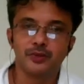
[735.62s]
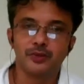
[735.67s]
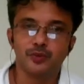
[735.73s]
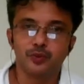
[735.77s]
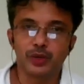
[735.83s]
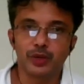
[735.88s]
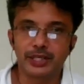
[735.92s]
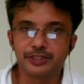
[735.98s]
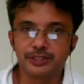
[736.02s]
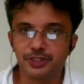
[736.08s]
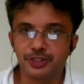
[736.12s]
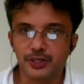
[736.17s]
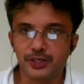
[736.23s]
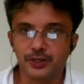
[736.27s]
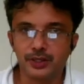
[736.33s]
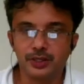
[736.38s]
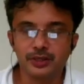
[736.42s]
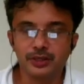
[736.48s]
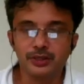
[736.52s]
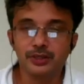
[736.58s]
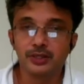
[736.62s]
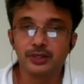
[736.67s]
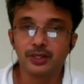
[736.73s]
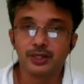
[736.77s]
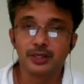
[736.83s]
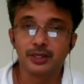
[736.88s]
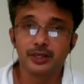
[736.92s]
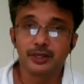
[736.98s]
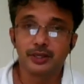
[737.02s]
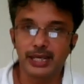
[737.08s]
fluctuating
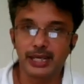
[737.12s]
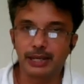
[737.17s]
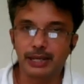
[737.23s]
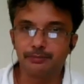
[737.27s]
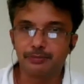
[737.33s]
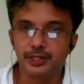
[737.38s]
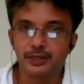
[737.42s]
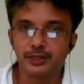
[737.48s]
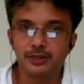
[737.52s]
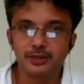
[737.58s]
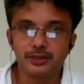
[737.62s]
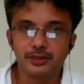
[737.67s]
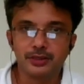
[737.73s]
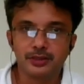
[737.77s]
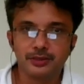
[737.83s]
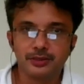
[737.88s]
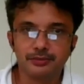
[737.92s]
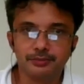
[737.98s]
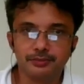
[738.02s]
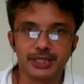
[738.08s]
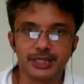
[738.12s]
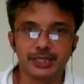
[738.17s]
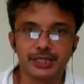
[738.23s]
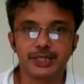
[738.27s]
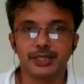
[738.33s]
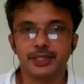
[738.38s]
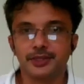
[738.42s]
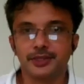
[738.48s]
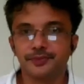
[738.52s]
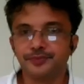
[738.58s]
capital
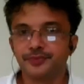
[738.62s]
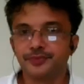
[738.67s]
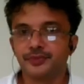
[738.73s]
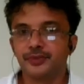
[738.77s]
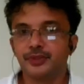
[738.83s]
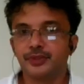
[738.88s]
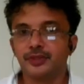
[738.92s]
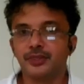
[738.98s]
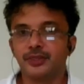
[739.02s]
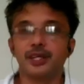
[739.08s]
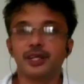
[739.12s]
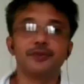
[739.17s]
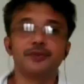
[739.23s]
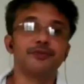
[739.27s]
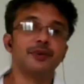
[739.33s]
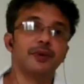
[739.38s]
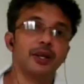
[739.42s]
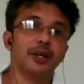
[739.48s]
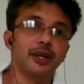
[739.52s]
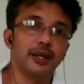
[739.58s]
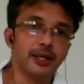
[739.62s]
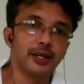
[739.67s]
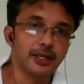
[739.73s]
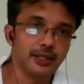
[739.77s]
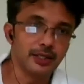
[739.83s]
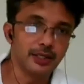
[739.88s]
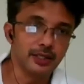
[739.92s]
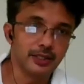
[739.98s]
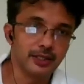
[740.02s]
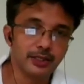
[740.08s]
method. And we will
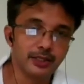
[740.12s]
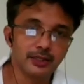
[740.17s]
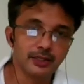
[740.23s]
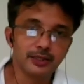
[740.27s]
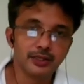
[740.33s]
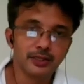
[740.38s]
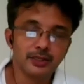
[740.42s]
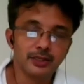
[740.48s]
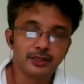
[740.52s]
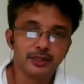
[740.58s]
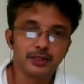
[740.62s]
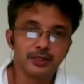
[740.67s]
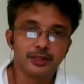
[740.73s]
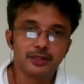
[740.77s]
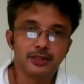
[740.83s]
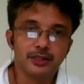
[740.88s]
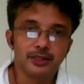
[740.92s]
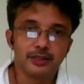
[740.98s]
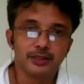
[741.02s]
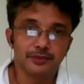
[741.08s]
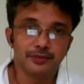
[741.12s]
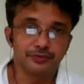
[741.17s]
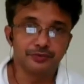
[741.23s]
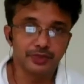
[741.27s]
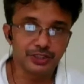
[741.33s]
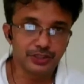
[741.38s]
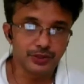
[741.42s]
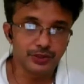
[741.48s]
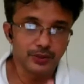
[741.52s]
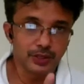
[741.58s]
learn the
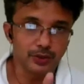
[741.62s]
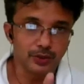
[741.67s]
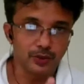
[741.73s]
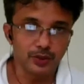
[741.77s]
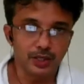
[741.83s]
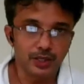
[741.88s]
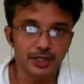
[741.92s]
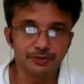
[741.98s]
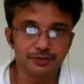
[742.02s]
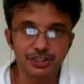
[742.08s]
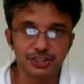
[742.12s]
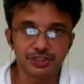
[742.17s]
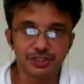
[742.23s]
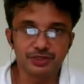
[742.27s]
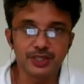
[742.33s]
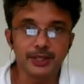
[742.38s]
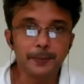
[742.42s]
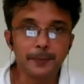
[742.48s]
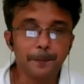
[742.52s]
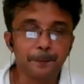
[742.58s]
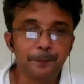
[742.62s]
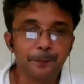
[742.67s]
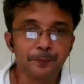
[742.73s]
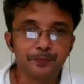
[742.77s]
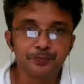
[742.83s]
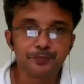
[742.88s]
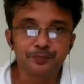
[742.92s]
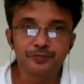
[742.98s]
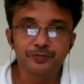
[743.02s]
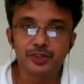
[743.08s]
first one only, which is the
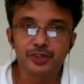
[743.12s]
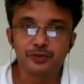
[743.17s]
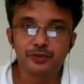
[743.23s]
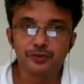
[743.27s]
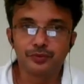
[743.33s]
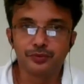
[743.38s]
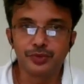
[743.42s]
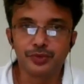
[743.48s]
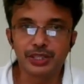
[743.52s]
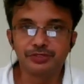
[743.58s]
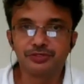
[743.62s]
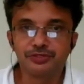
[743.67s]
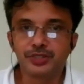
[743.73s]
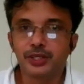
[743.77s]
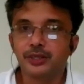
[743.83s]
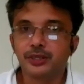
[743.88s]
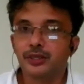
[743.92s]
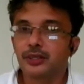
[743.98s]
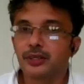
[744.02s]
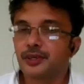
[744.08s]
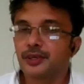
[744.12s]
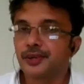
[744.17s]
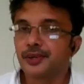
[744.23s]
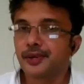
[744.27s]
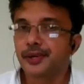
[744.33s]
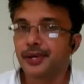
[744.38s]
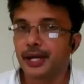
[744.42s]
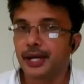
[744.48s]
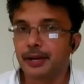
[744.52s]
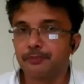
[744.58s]
fixed
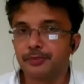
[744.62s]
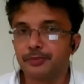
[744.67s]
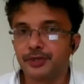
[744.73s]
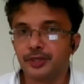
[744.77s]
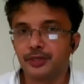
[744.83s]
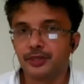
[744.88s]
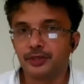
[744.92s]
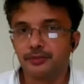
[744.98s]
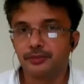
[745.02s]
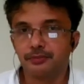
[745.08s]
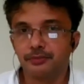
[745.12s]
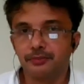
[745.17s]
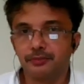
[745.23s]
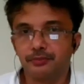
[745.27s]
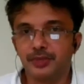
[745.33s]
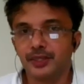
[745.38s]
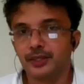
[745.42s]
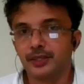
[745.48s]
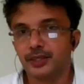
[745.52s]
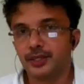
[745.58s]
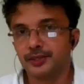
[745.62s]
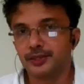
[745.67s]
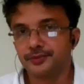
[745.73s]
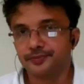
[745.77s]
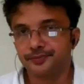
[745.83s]
capital method.